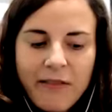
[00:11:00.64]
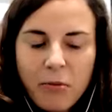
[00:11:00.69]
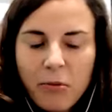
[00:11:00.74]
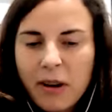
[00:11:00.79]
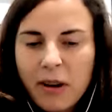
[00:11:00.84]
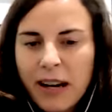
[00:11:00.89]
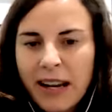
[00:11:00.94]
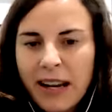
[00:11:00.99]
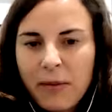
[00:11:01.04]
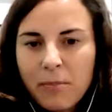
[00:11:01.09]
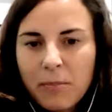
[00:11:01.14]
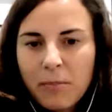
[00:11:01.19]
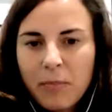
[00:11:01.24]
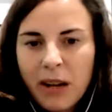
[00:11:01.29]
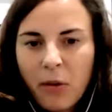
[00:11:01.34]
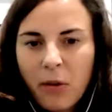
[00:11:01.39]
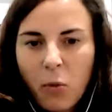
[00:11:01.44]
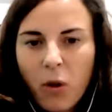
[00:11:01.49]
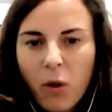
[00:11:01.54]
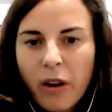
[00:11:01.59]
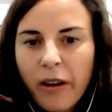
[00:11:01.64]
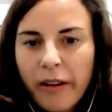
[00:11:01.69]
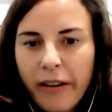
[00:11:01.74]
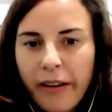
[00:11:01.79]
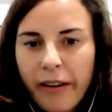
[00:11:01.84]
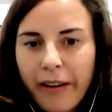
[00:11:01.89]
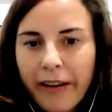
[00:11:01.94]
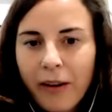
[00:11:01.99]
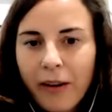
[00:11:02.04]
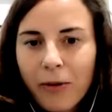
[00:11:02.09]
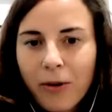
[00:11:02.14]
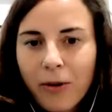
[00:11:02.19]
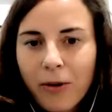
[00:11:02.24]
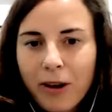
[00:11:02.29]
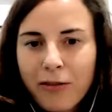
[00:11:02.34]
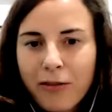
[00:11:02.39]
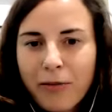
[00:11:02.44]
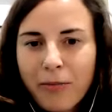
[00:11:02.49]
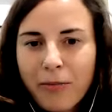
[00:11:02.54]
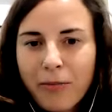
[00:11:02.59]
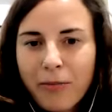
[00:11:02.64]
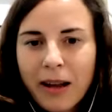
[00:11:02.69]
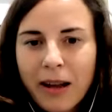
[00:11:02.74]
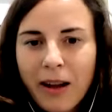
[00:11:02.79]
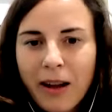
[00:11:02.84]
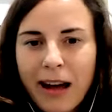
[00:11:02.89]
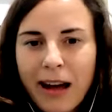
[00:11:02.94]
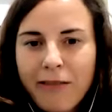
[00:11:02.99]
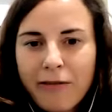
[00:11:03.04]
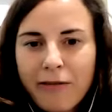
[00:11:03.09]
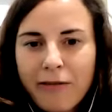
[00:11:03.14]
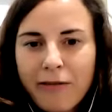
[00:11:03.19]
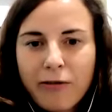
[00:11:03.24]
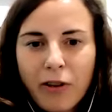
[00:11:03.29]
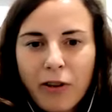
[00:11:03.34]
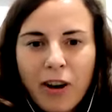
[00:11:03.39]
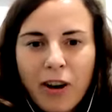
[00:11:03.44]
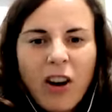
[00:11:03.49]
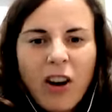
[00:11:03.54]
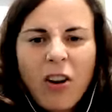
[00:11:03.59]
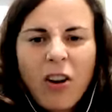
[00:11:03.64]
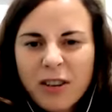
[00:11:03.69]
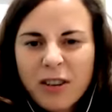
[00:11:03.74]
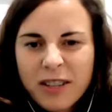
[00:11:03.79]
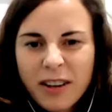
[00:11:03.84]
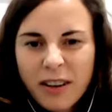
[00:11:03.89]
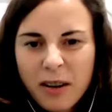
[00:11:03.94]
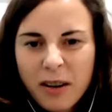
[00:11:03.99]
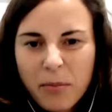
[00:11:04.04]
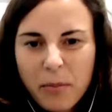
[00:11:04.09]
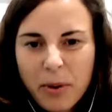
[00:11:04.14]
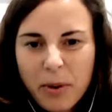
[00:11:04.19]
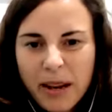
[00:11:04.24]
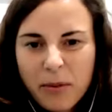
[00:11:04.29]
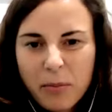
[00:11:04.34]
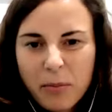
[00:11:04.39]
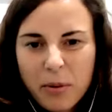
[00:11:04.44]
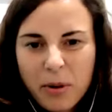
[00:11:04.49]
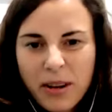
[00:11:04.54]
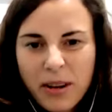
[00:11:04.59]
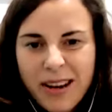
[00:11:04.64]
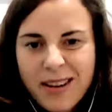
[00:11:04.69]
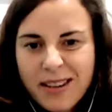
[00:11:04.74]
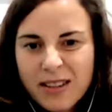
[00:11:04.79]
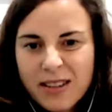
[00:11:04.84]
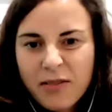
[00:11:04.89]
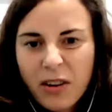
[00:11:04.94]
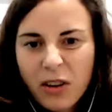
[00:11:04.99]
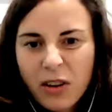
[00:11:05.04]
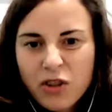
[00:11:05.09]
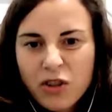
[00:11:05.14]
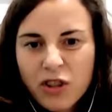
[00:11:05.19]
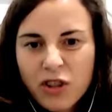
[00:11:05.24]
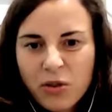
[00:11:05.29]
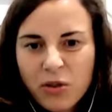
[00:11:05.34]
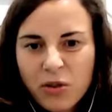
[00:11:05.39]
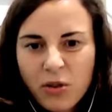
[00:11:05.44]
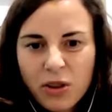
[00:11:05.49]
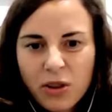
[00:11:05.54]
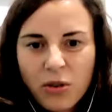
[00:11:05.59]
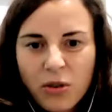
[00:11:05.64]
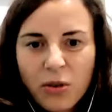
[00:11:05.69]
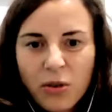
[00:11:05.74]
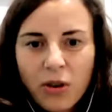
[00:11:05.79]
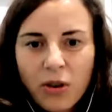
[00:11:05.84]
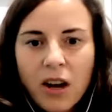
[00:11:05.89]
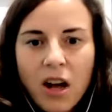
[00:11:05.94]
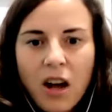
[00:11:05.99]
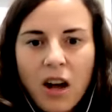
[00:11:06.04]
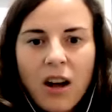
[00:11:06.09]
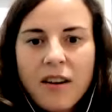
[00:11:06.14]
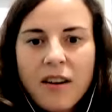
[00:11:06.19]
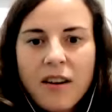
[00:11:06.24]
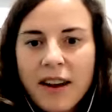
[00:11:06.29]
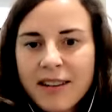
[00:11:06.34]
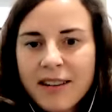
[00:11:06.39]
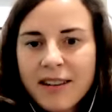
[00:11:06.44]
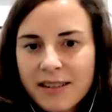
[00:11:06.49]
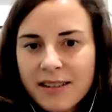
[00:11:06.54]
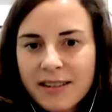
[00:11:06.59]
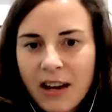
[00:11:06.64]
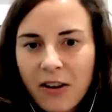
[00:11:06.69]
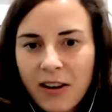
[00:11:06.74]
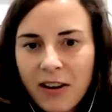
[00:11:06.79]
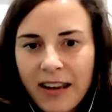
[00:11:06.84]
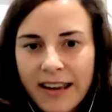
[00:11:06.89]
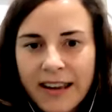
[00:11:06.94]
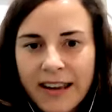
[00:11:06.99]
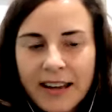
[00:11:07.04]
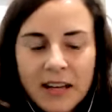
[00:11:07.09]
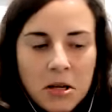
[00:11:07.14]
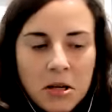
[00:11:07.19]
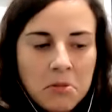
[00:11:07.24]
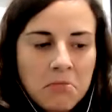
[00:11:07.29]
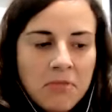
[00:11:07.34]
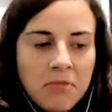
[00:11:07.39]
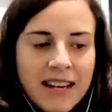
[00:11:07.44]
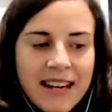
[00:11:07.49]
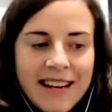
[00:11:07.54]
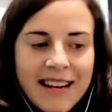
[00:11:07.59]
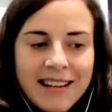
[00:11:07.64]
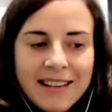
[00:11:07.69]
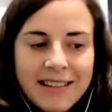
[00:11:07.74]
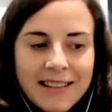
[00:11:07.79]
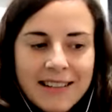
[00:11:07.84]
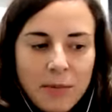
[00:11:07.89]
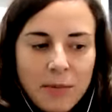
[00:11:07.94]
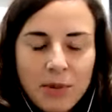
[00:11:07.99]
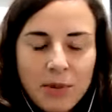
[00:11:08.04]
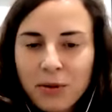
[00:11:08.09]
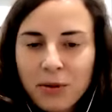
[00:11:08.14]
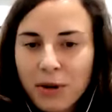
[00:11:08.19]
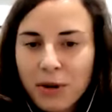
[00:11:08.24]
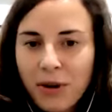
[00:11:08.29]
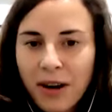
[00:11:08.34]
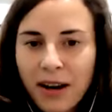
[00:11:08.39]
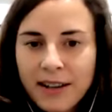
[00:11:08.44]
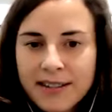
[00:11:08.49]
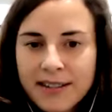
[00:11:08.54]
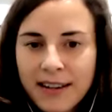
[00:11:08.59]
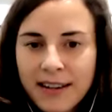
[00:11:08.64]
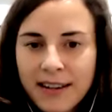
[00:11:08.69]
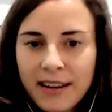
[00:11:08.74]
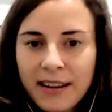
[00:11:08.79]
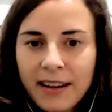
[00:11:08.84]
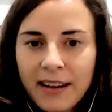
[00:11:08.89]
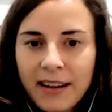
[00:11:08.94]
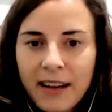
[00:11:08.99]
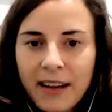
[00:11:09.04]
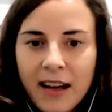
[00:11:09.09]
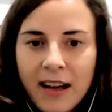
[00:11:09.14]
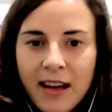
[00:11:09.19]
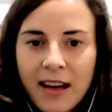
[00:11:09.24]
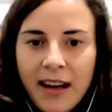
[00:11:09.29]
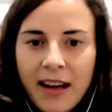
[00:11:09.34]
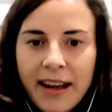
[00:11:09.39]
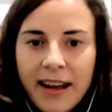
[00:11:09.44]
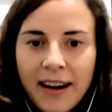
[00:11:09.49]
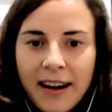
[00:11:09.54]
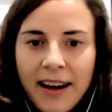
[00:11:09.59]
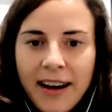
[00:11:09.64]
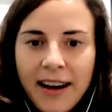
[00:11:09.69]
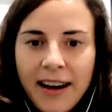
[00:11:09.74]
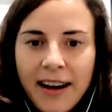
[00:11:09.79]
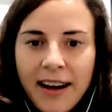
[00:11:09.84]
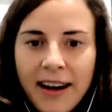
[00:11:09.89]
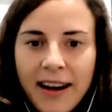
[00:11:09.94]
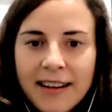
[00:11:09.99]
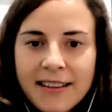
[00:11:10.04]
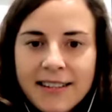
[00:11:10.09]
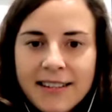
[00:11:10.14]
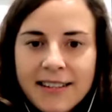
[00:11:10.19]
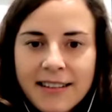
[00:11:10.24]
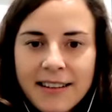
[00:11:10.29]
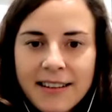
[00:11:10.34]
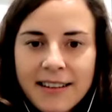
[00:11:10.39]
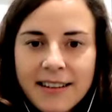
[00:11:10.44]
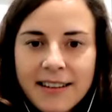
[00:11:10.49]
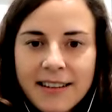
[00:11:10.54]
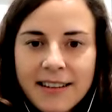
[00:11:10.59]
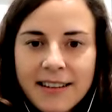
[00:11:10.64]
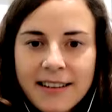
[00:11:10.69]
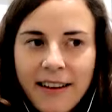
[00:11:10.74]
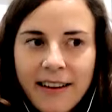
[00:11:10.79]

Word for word: really been working or have, been, have for a long time been pretty dysfunctional or unnecessary, needlessly bureaucratic? And let's like